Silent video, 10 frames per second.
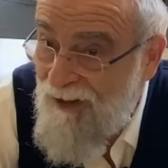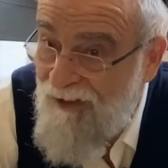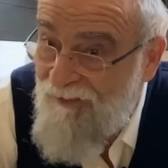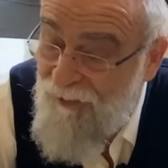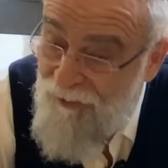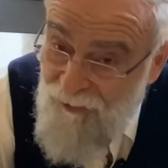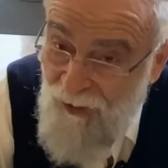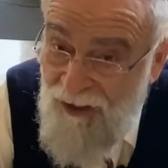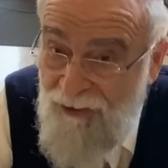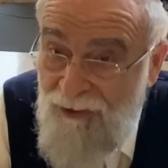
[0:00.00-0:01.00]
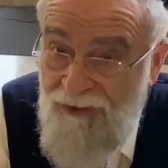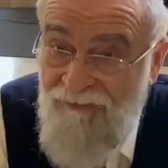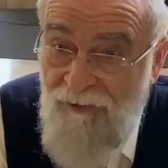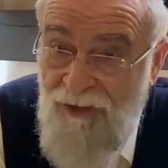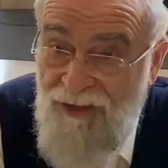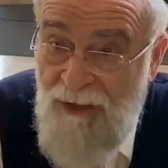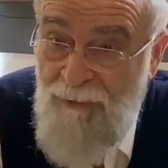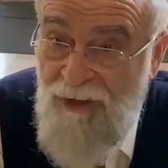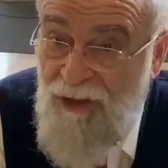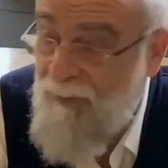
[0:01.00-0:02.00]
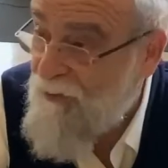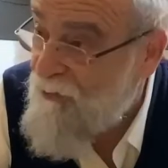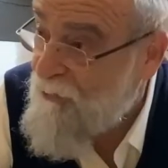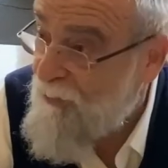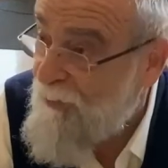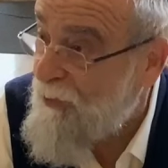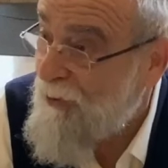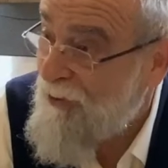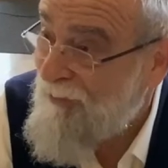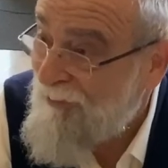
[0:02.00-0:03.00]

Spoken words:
If you thought you're divorced, I would expect you to mourn.